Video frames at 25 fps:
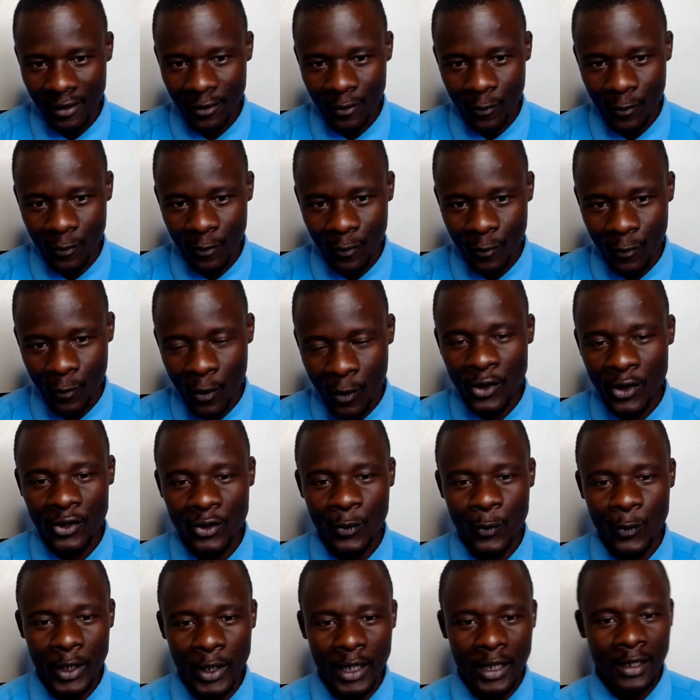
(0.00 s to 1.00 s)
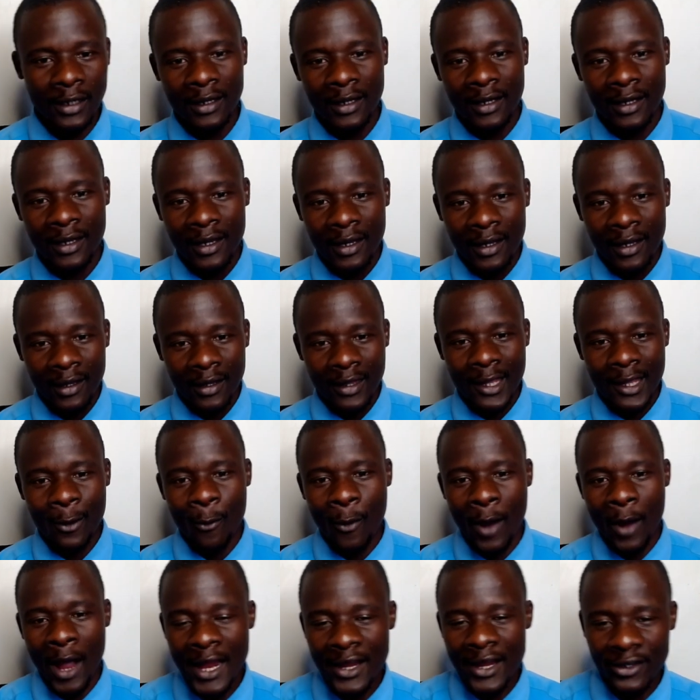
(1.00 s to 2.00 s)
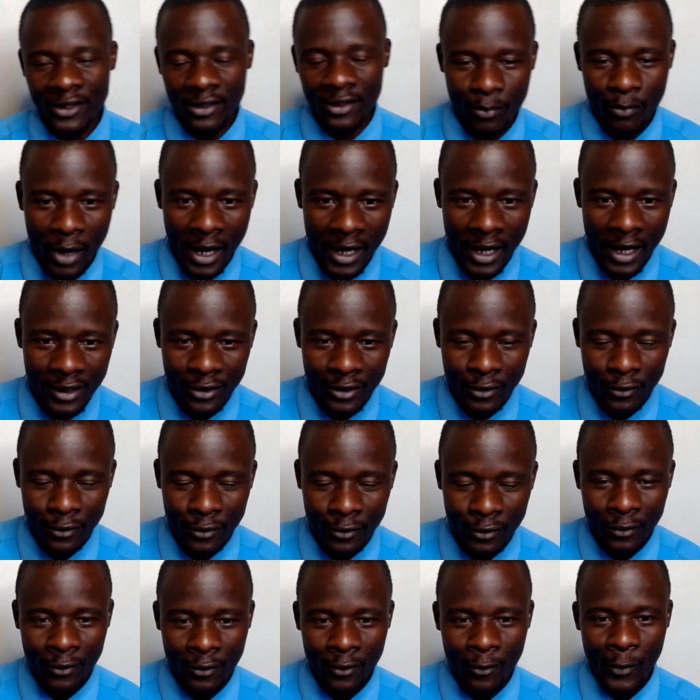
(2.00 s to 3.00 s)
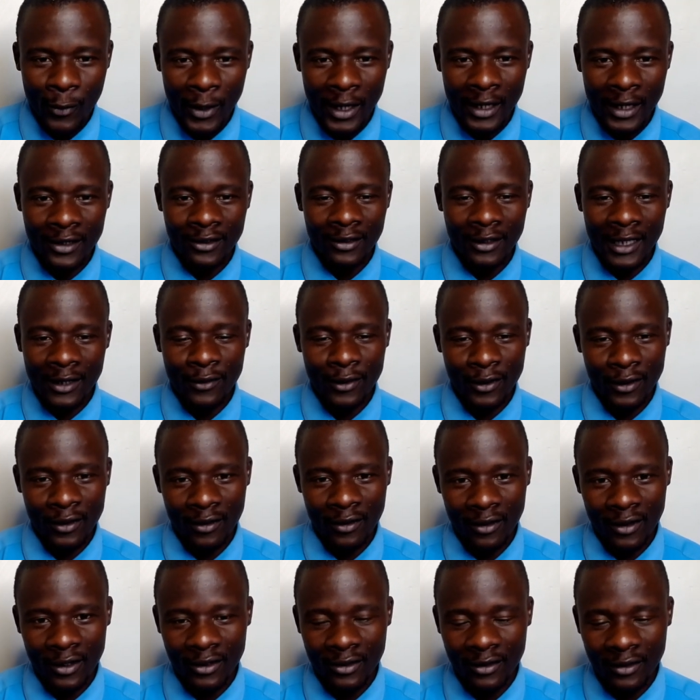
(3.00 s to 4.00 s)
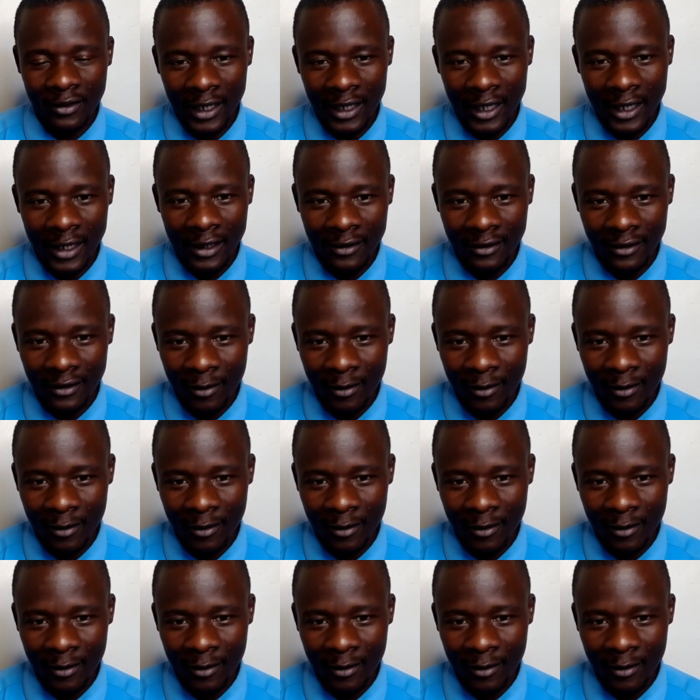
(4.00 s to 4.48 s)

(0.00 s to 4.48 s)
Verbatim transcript: What will the wise man do when he's living in these days?